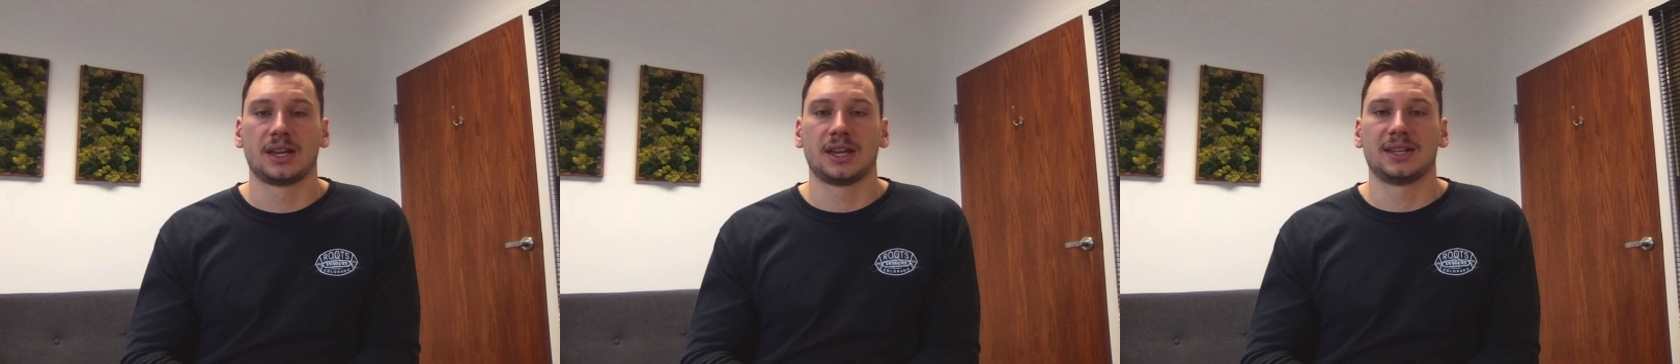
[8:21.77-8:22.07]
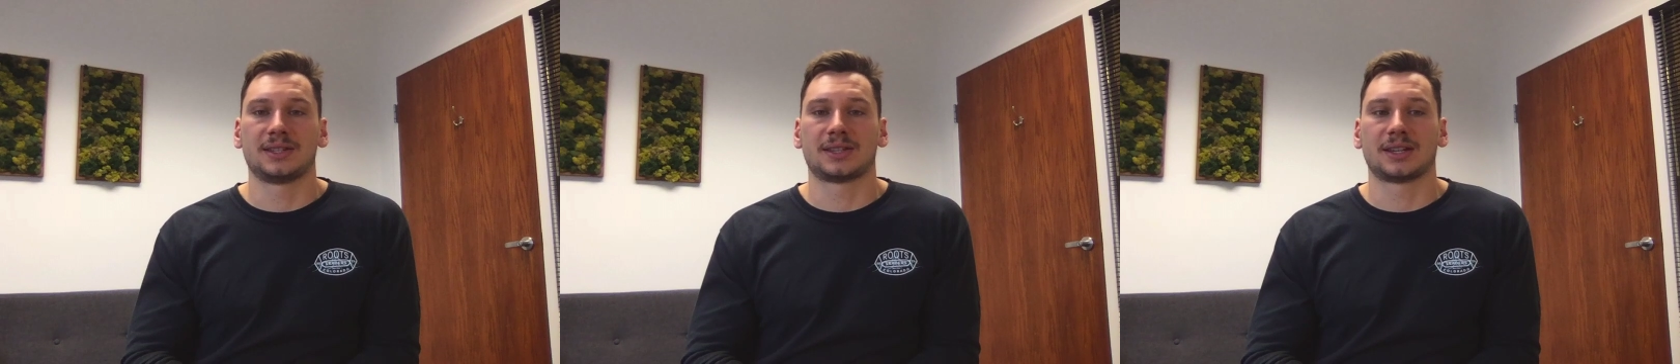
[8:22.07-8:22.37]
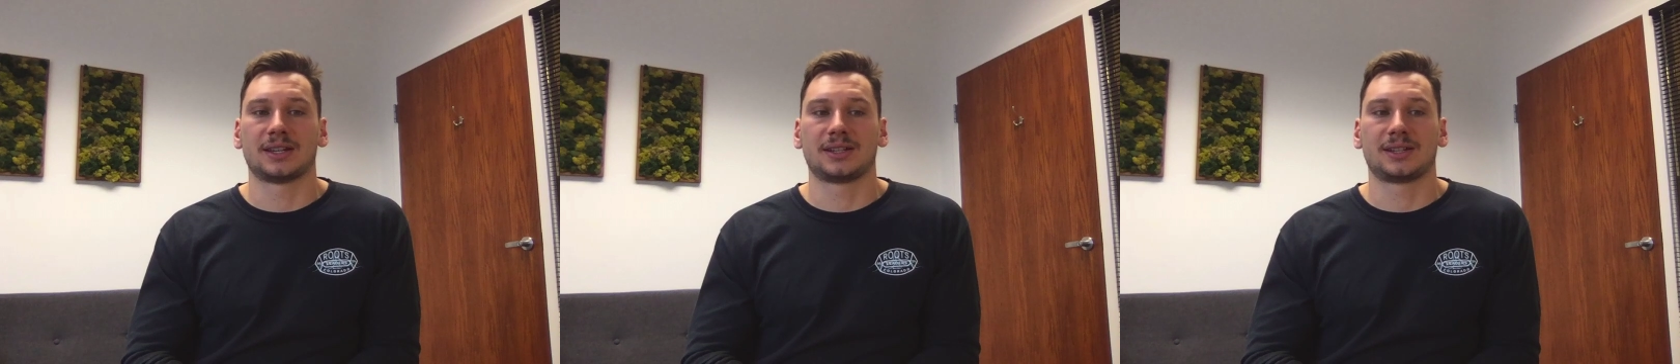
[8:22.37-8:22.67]
is
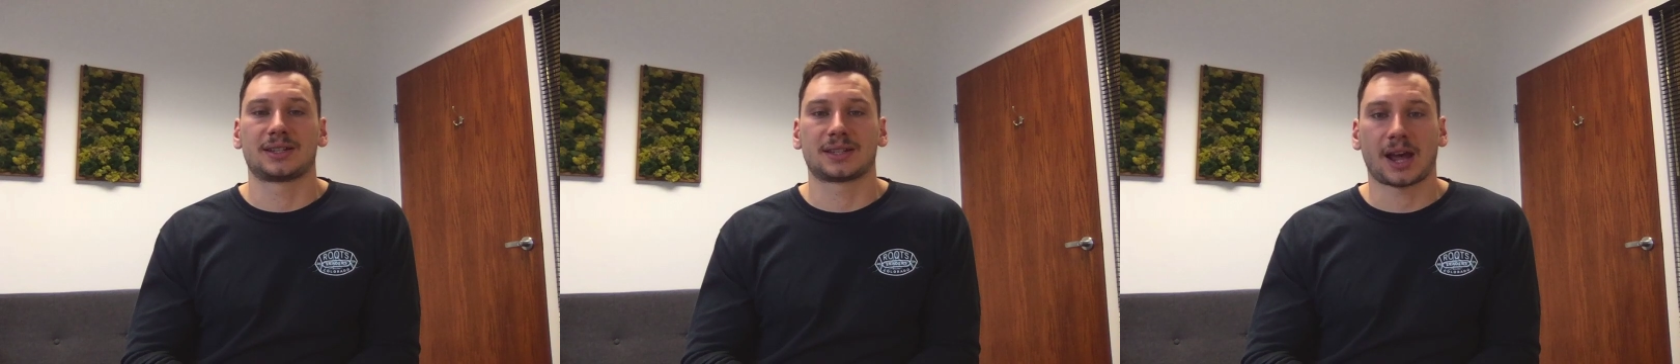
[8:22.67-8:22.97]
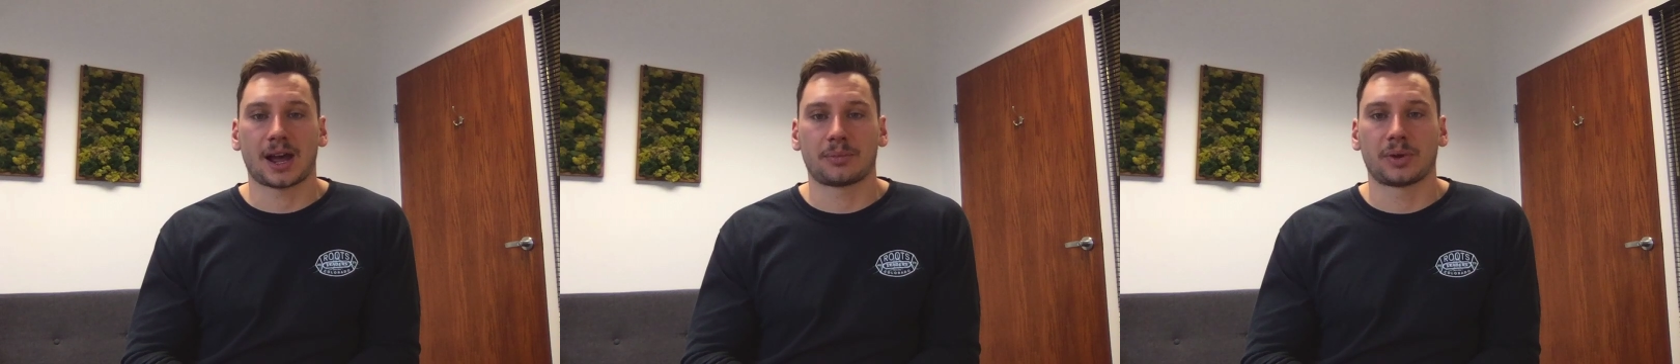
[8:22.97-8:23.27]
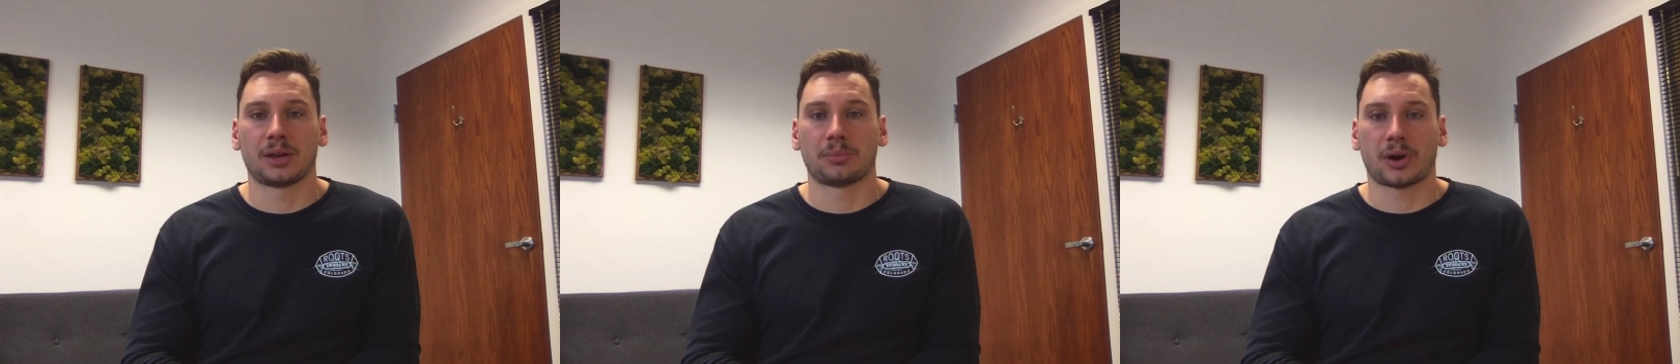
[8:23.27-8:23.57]
to stop
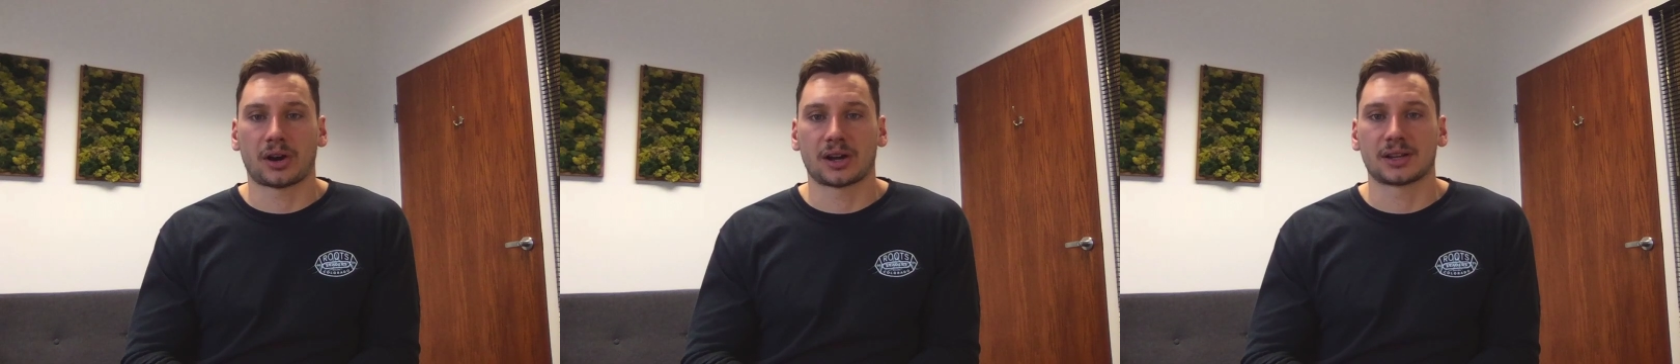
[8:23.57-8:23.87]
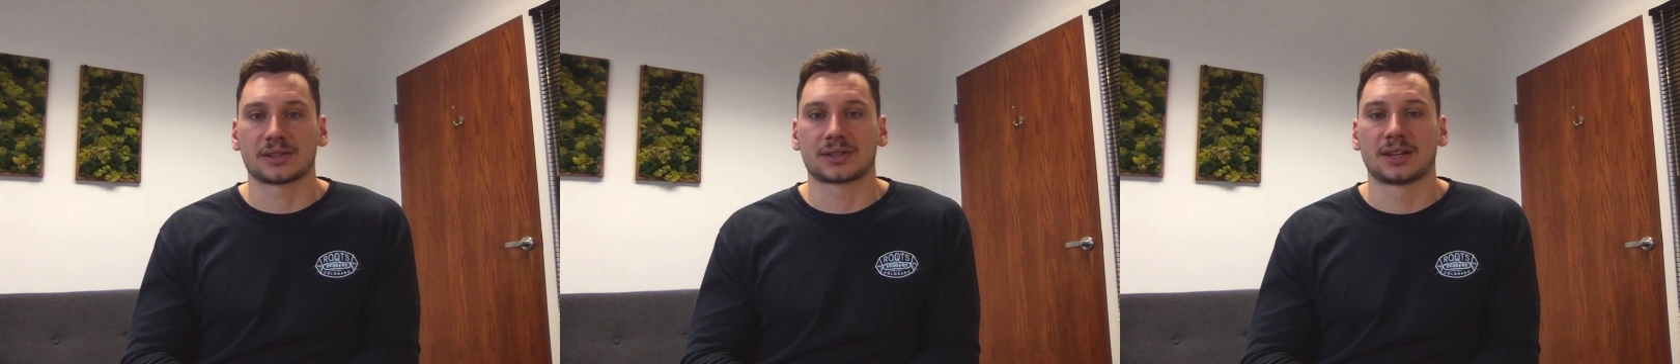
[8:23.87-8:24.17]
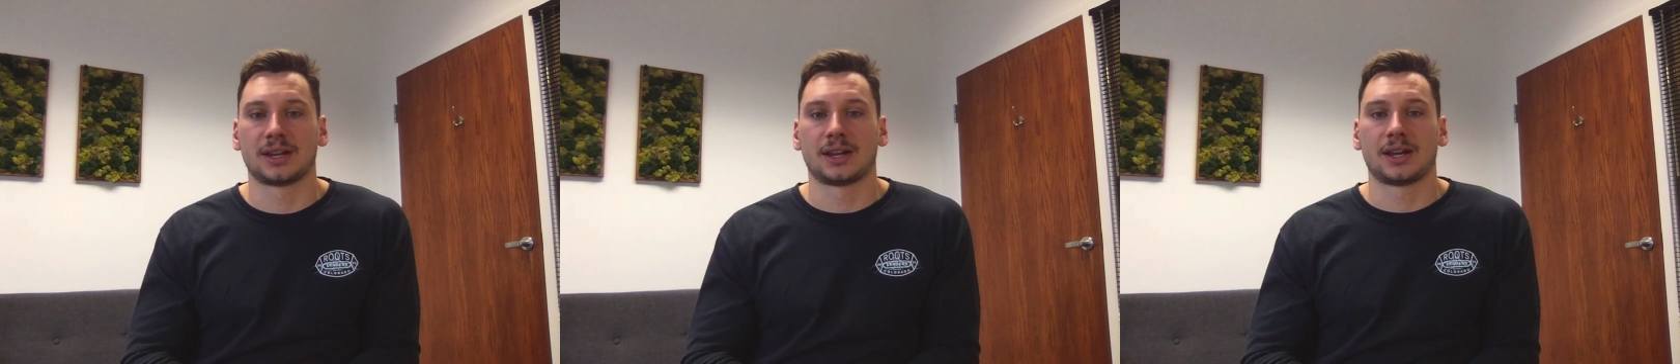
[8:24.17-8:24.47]
and pause
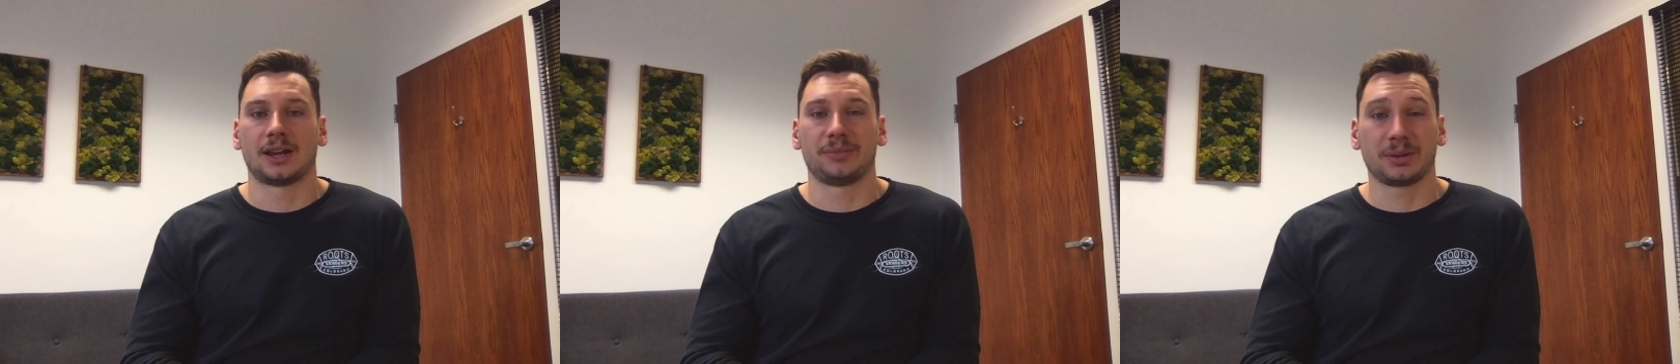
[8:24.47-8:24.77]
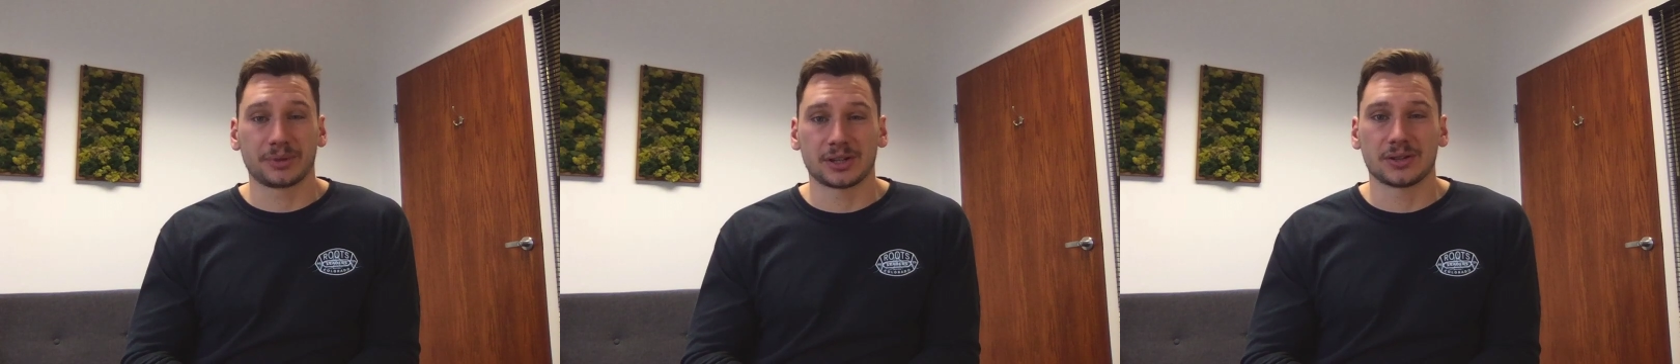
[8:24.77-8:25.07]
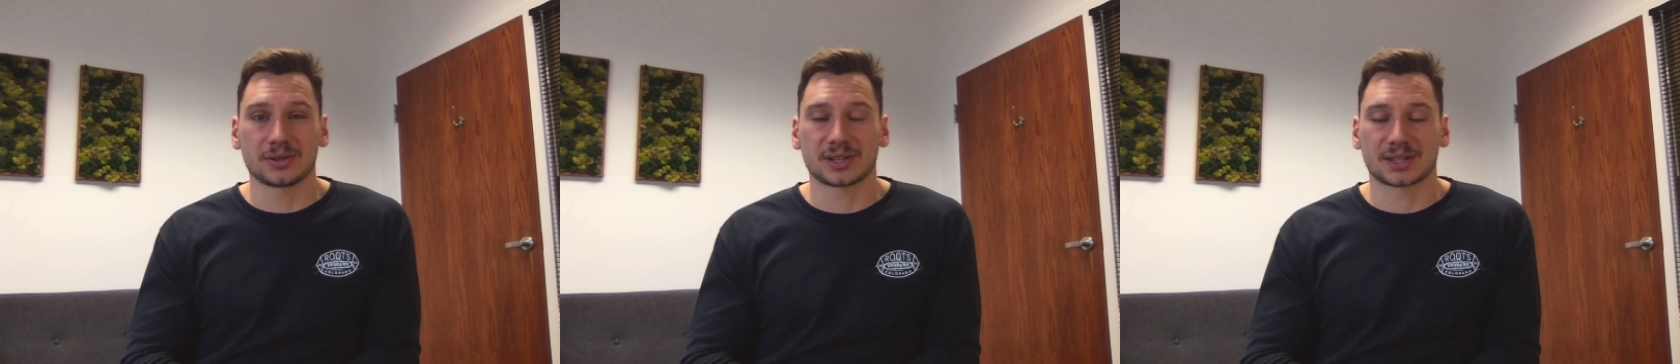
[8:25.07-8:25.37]
and be able to
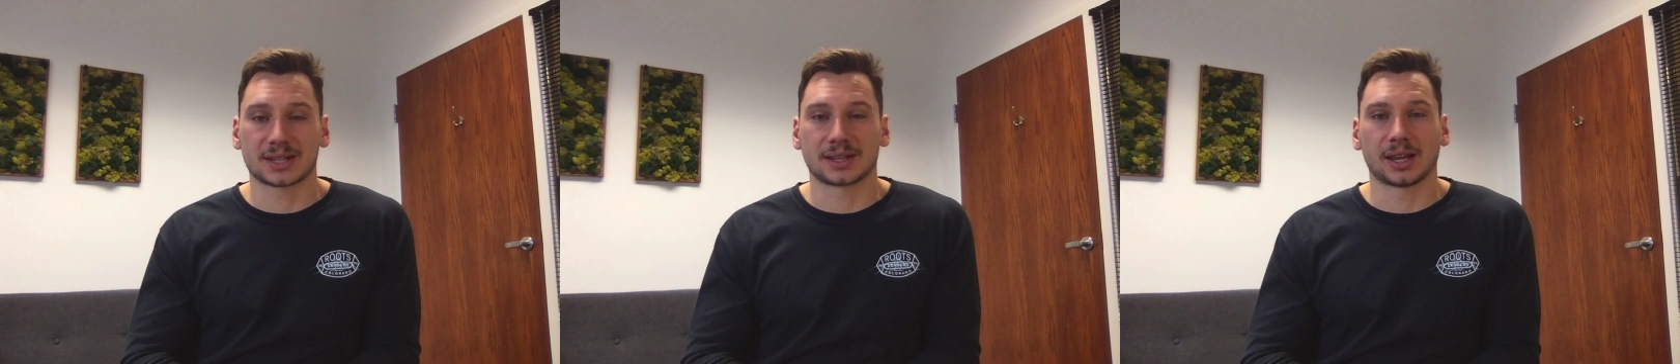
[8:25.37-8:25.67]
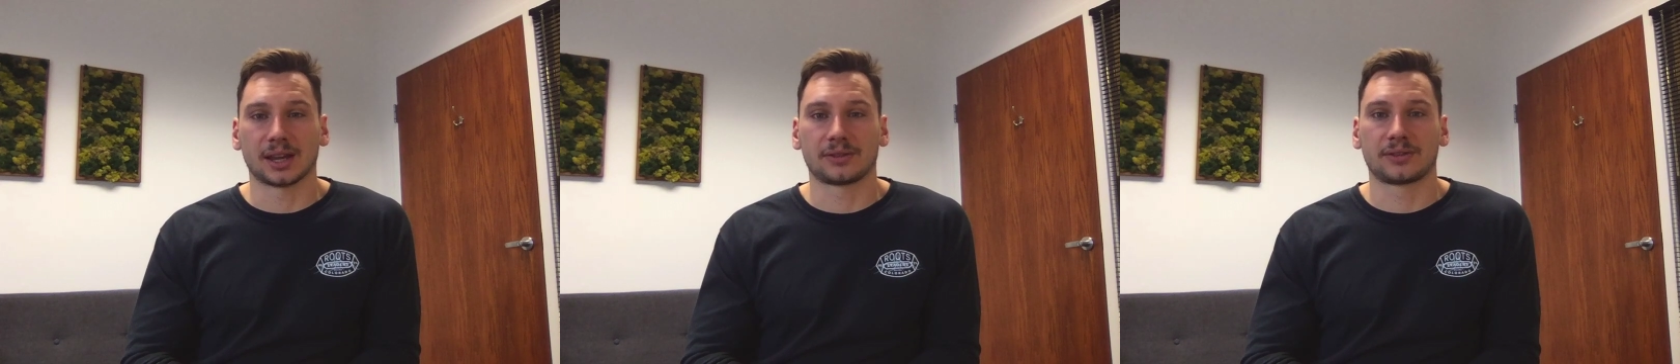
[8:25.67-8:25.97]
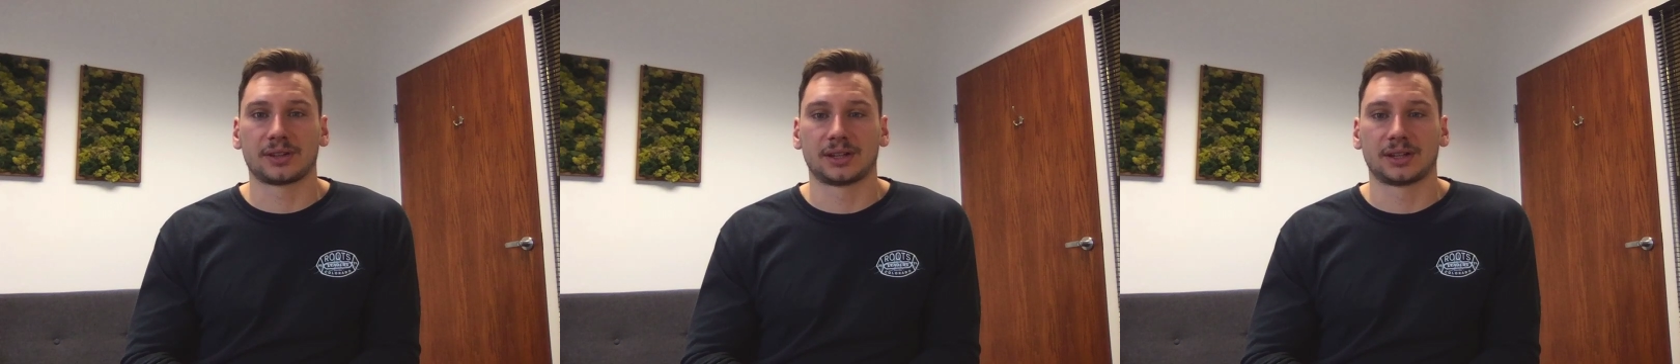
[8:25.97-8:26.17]
use this as a gift,